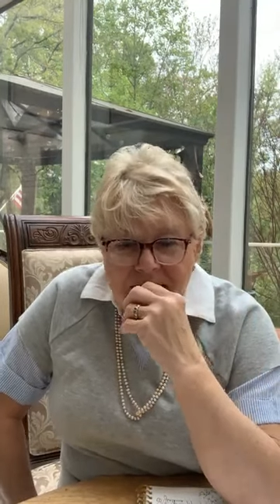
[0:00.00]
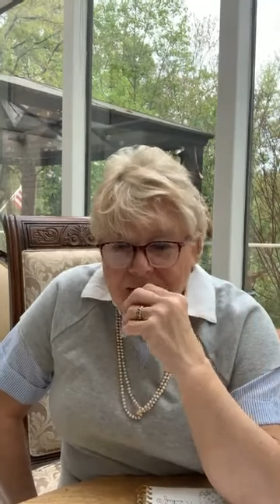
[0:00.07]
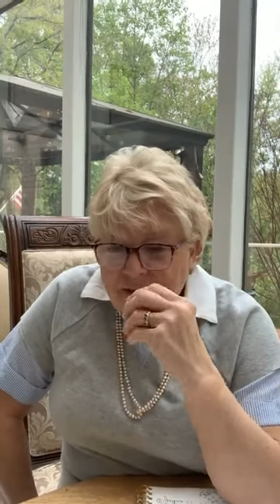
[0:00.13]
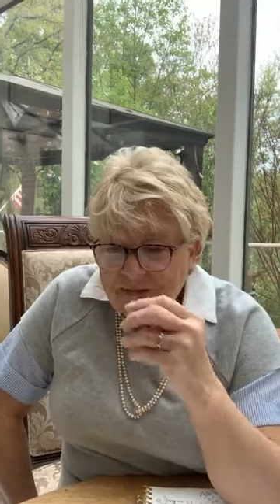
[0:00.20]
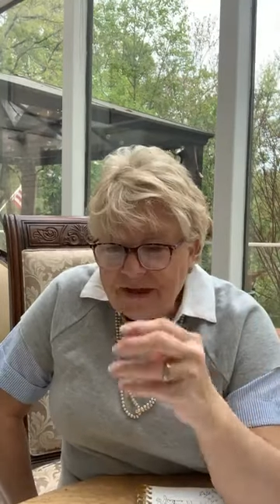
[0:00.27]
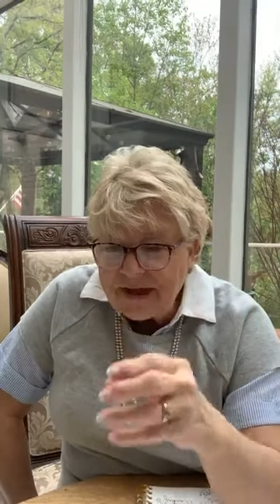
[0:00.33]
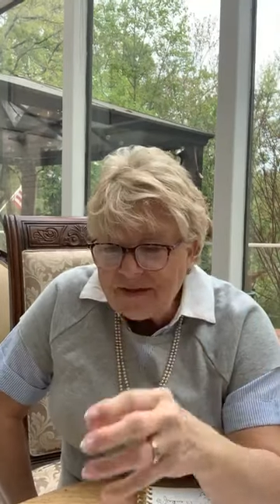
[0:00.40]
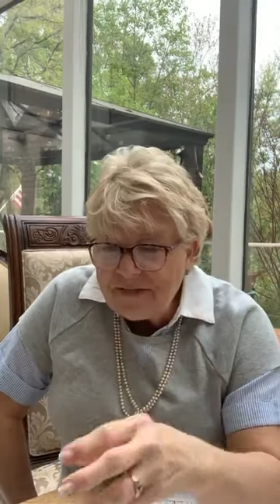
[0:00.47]

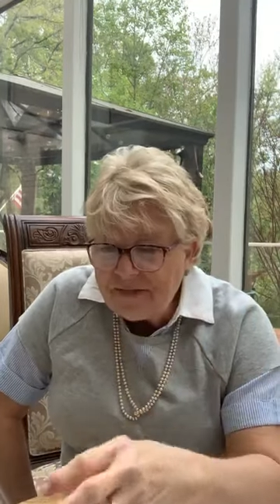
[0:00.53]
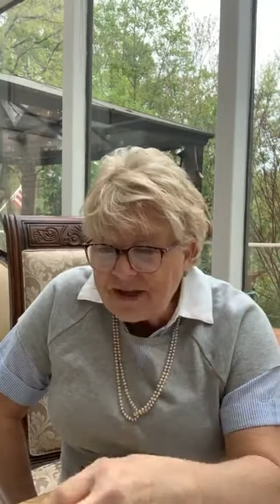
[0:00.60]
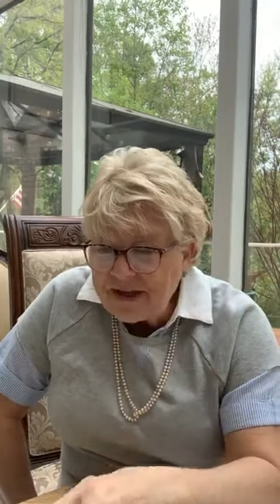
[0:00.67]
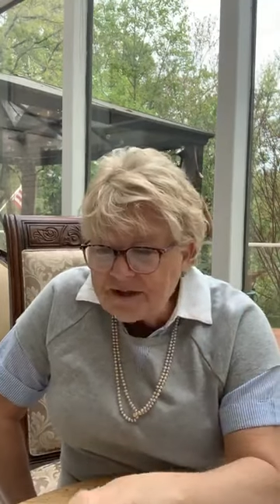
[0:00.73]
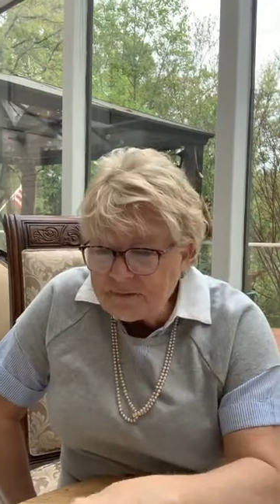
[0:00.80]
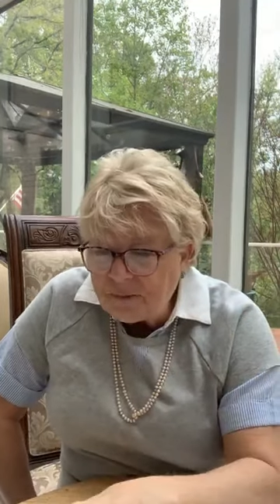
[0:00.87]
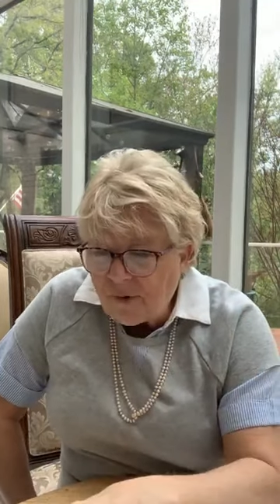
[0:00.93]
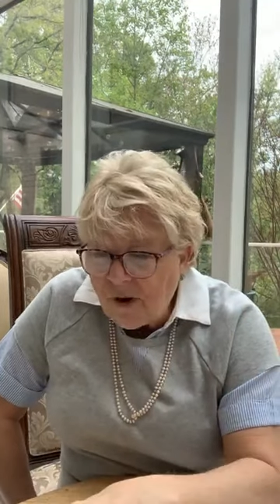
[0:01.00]
then
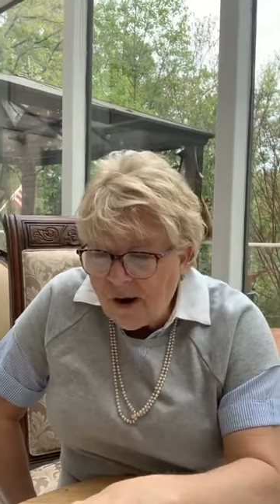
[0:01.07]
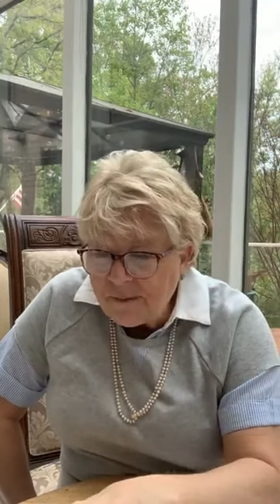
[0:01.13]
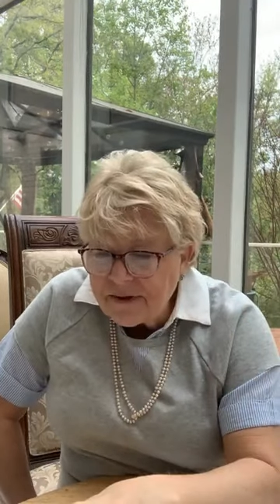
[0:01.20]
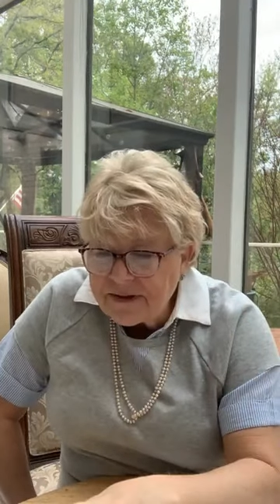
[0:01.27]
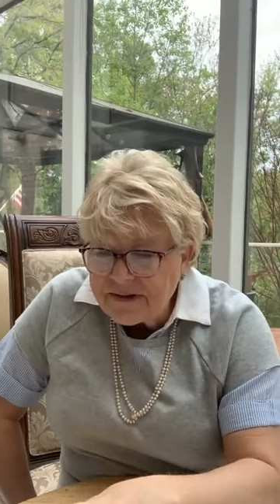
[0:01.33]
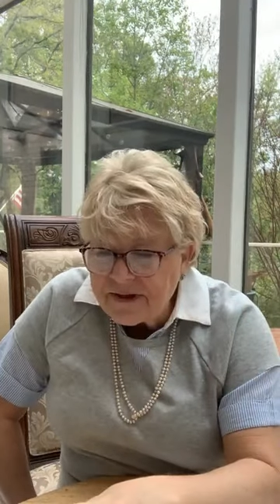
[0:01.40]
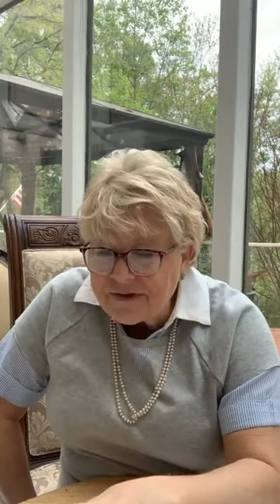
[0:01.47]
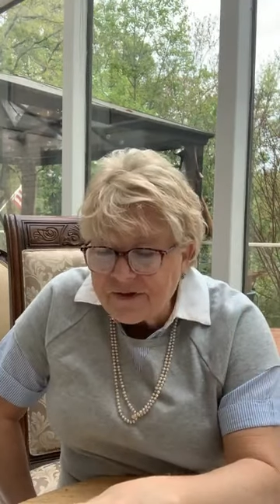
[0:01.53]
these
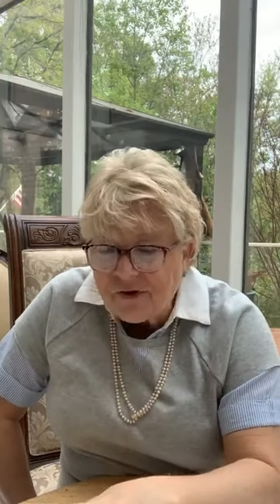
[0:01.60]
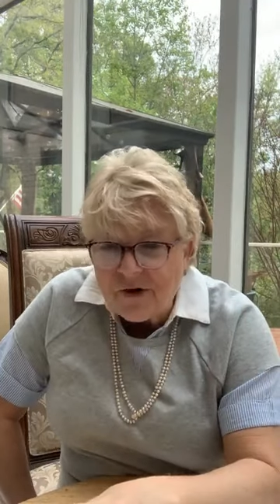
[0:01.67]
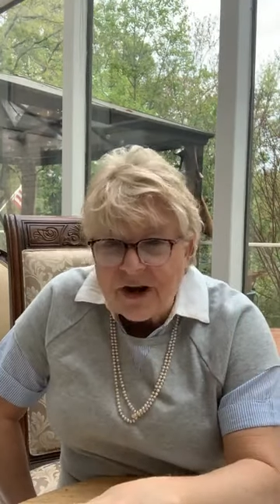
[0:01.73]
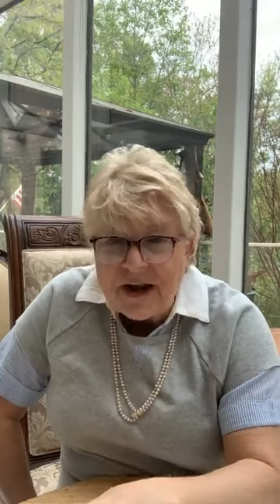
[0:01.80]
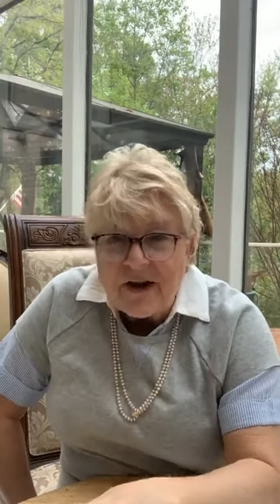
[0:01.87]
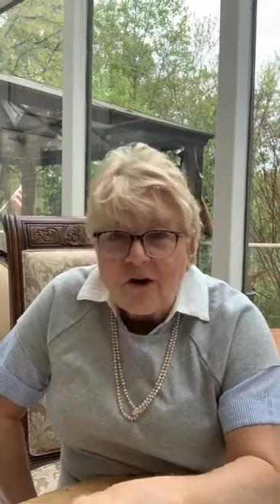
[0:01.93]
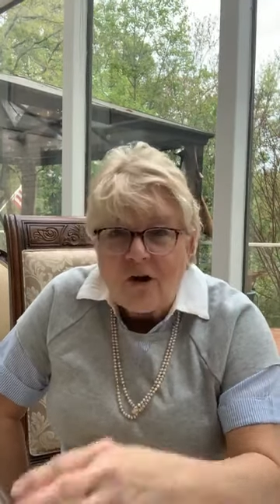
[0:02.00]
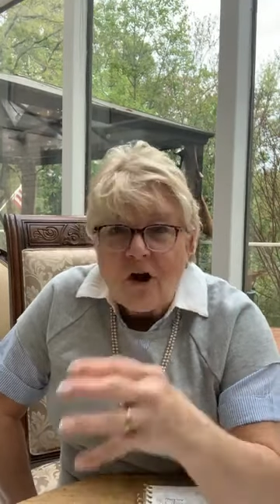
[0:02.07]
promises are
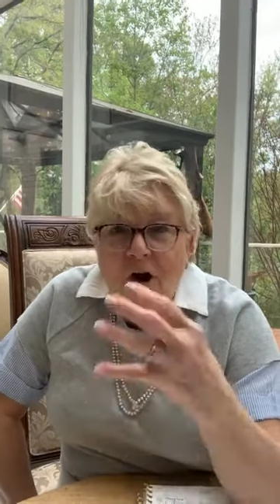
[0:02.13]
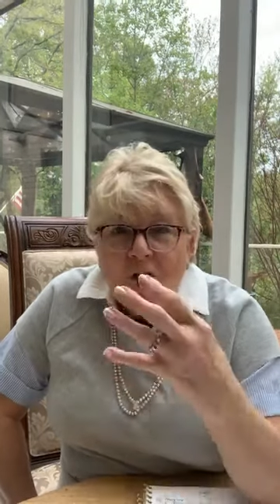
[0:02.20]
here